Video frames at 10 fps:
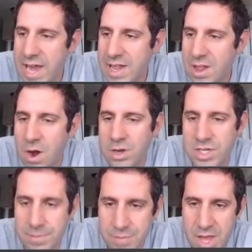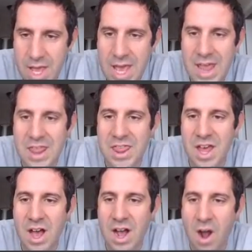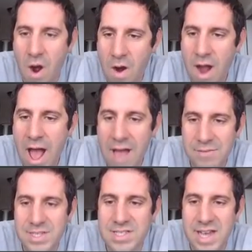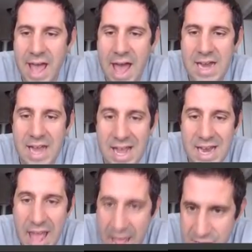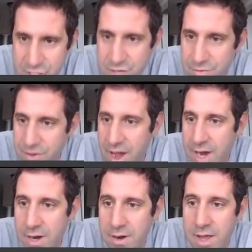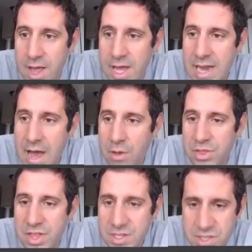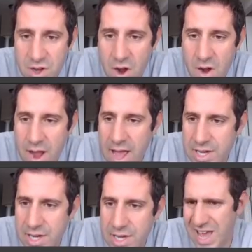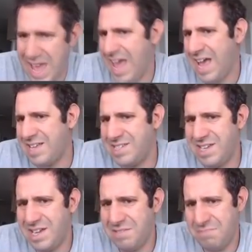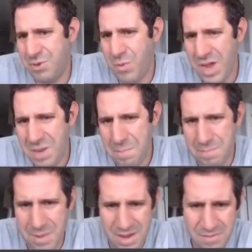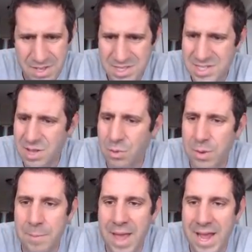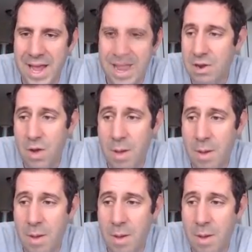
and enlarge them, the car obviously had an engine fire. Now, this car actually has uh, quite a bit of it still remaining. I don't know how